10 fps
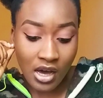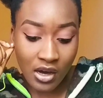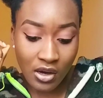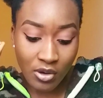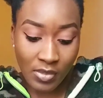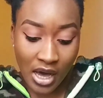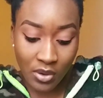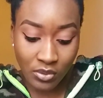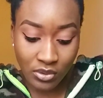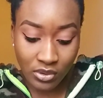I
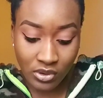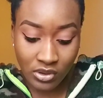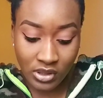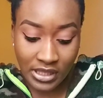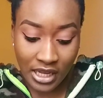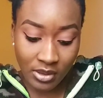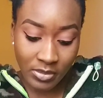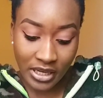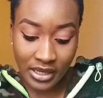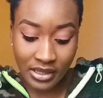would start
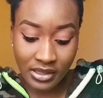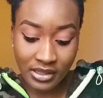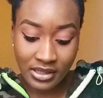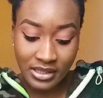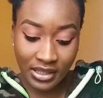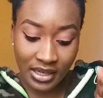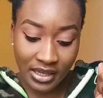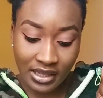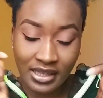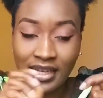by
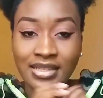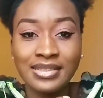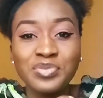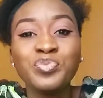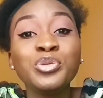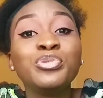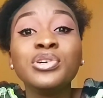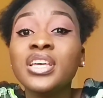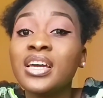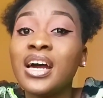saying that the people
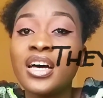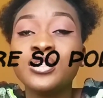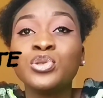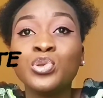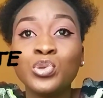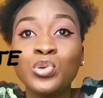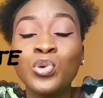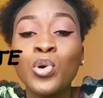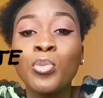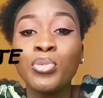here are
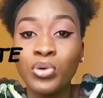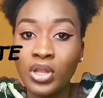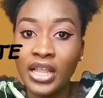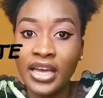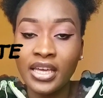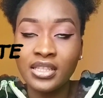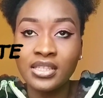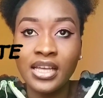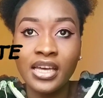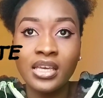so
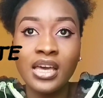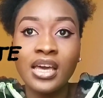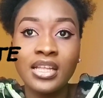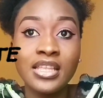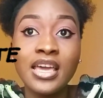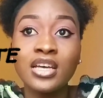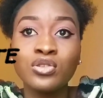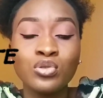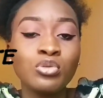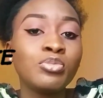polite. Like, they are
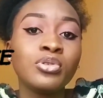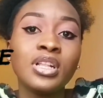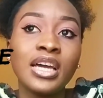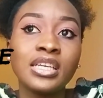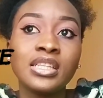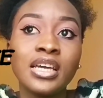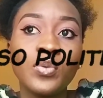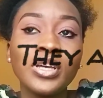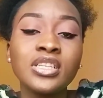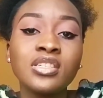so polite. Like,
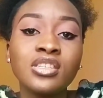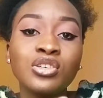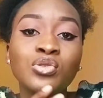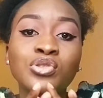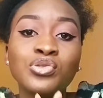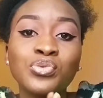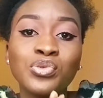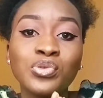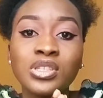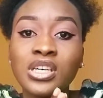when they see you on the
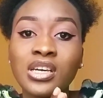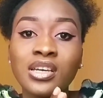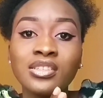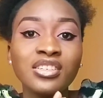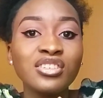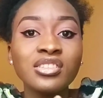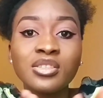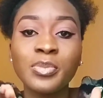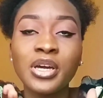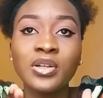road, they just
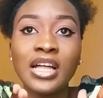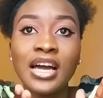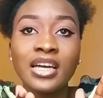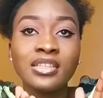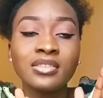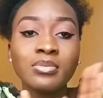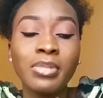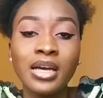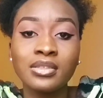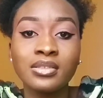smile and
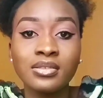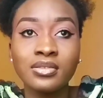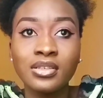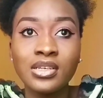pass.